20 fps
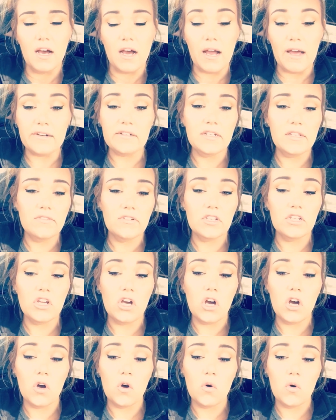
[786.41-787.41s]
I don't even
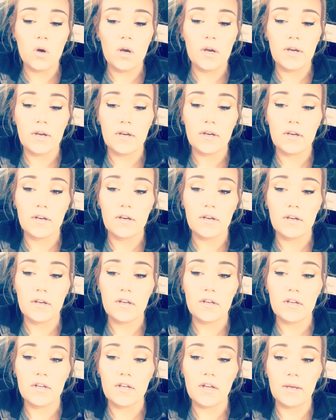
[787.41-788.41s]
know.
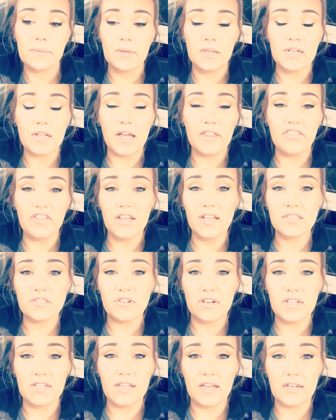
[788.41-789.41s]
I think it's
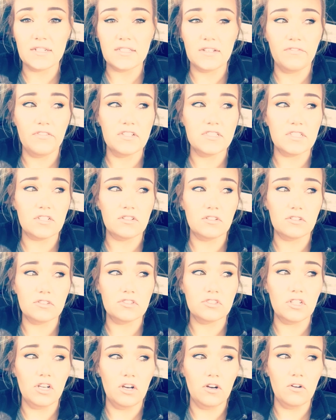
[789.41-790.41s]
written down as a physical.
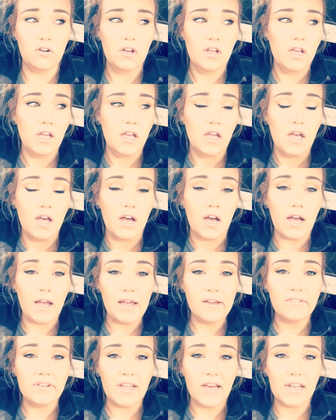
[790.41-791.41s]
So I
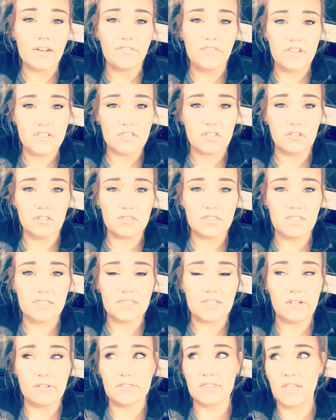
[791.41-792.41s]
haven't had a physical
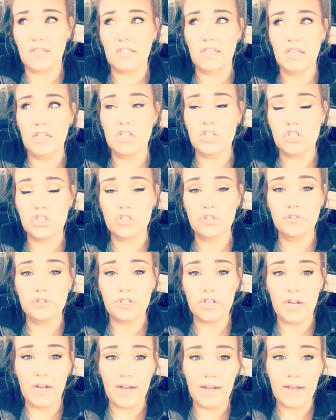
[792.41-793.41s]
since I was in
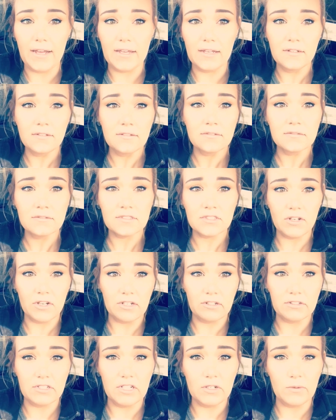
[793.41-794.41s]
junior high. So I
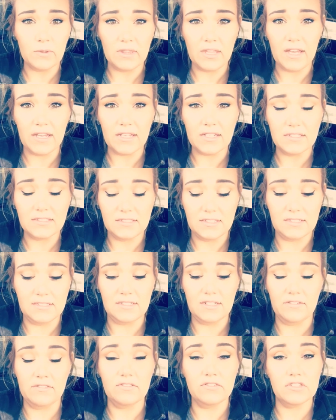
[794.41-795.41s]
don't know what that
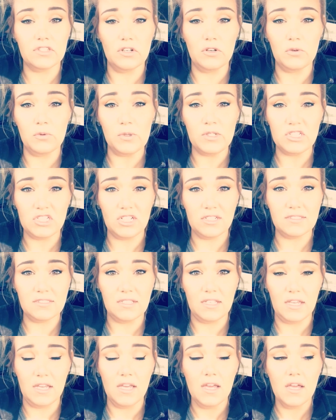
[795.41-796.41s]
consists of. So we shall
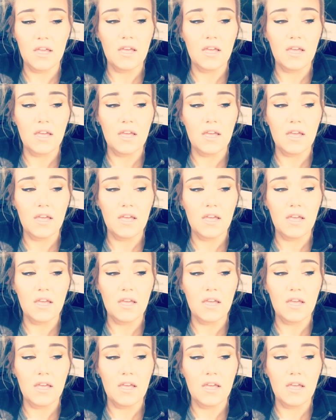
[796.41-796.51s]
see.